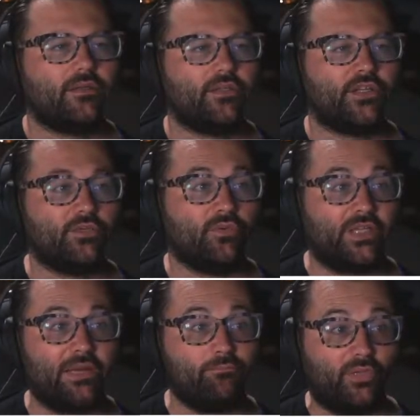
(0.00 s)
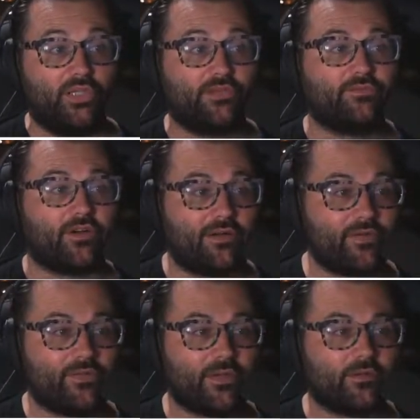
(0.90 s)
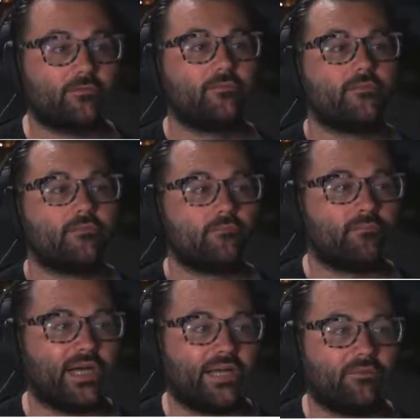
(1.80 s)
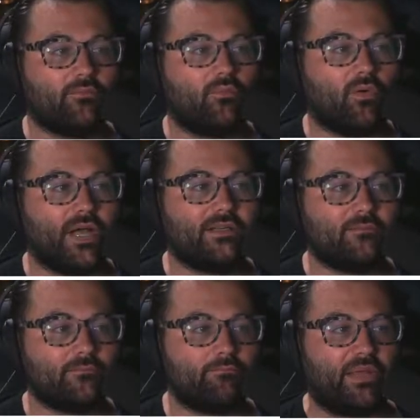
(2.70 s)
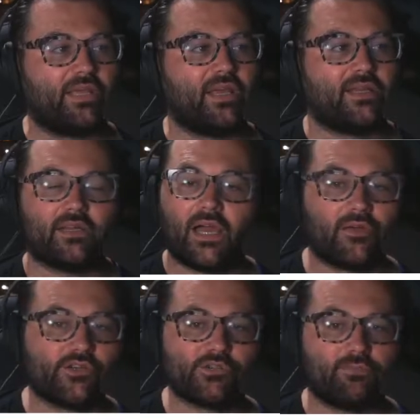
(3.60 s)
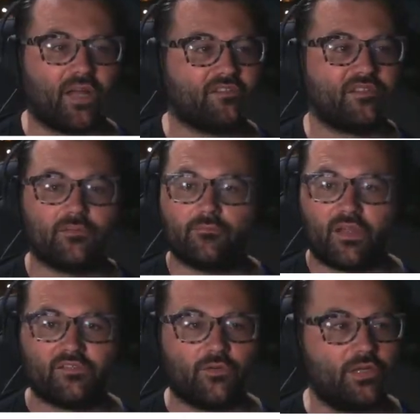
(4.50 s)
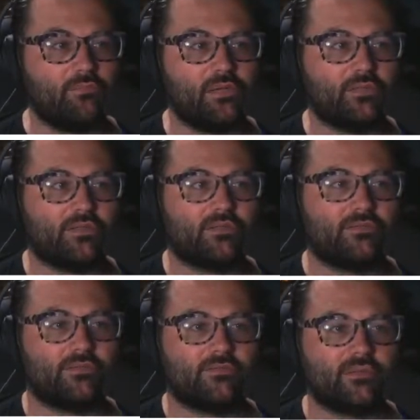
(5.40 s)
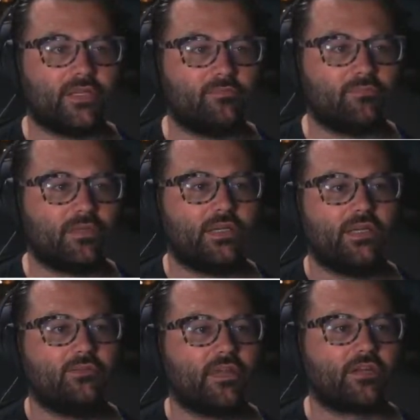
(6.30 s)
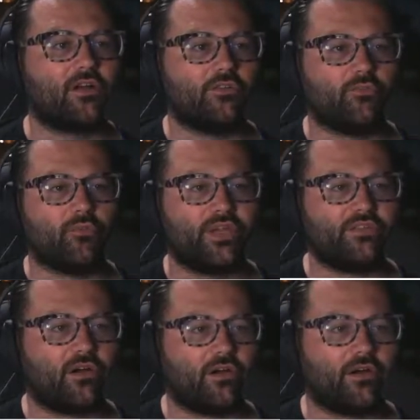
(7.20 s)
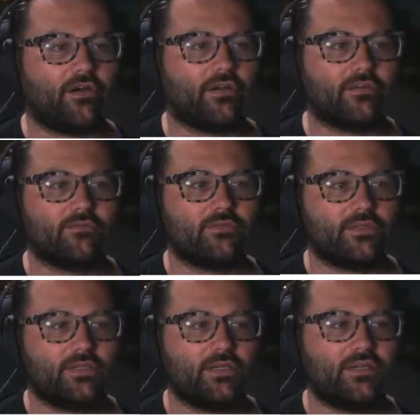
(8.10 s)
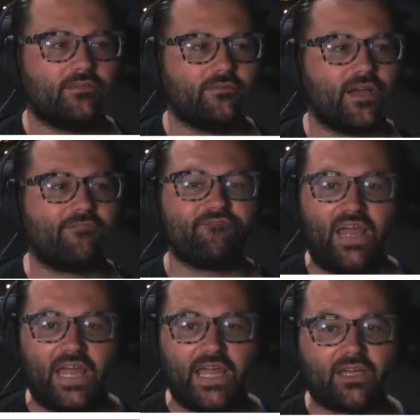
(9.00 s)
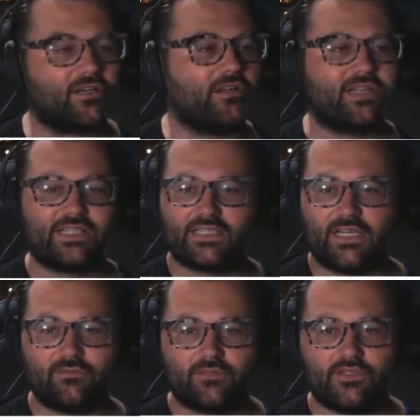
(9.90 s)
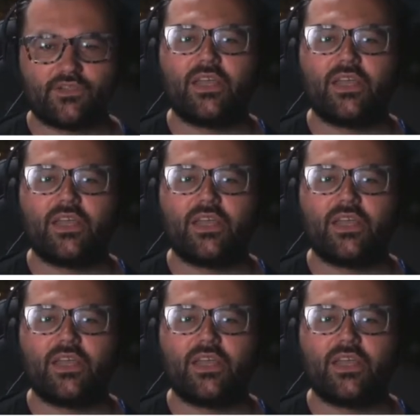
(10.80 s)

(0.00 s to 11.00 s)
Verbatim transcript: you would get bullied for everything by white, big-headed Irish Bostonian people, and, you know, get called a retard and a fag and all that stuff. So he